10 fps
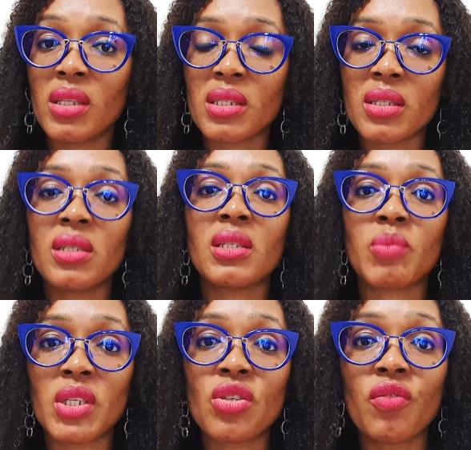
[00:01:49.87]
it
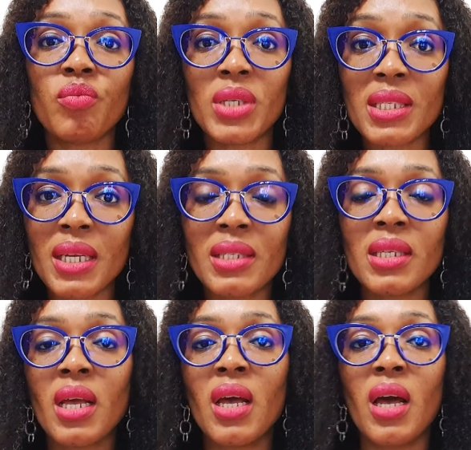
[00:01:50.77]
speaks of business
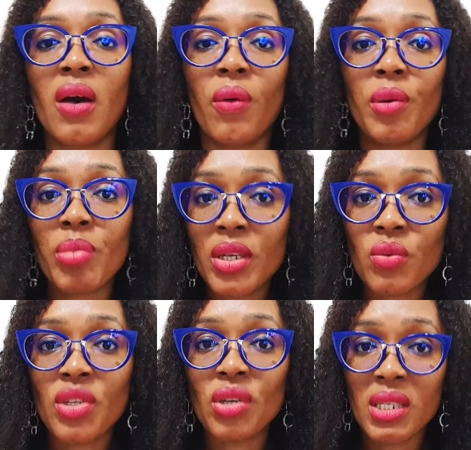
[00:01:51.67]
or a place
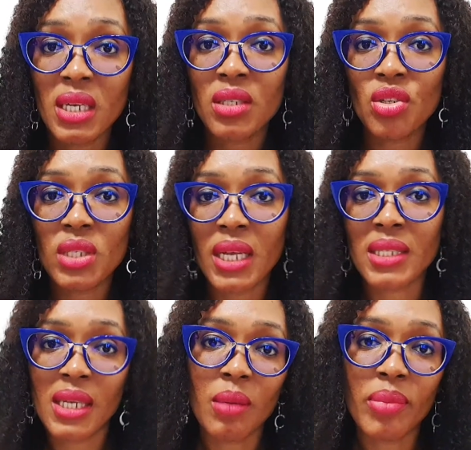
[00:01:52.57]
where transactions
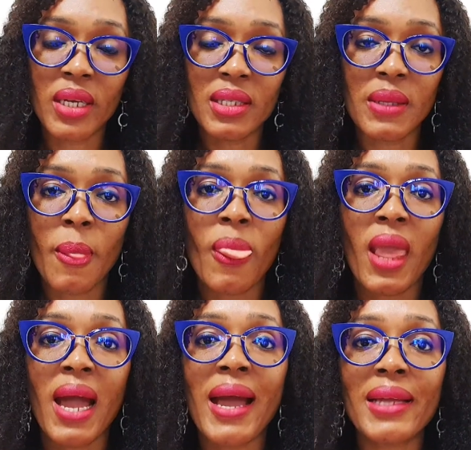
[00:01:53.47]
can take place.
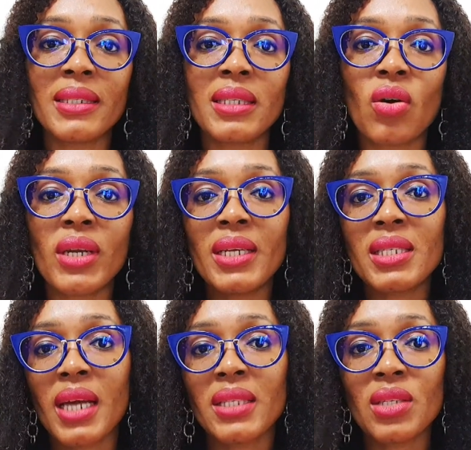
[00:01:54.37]
And under
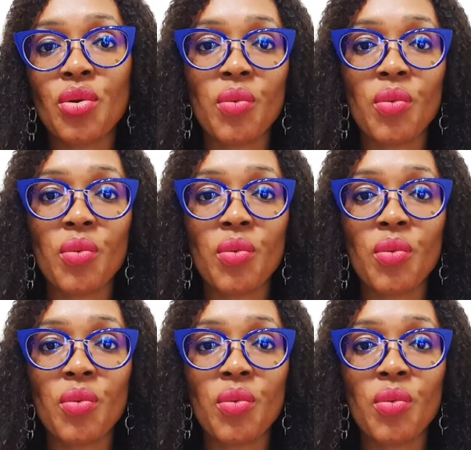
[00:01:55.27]
this category,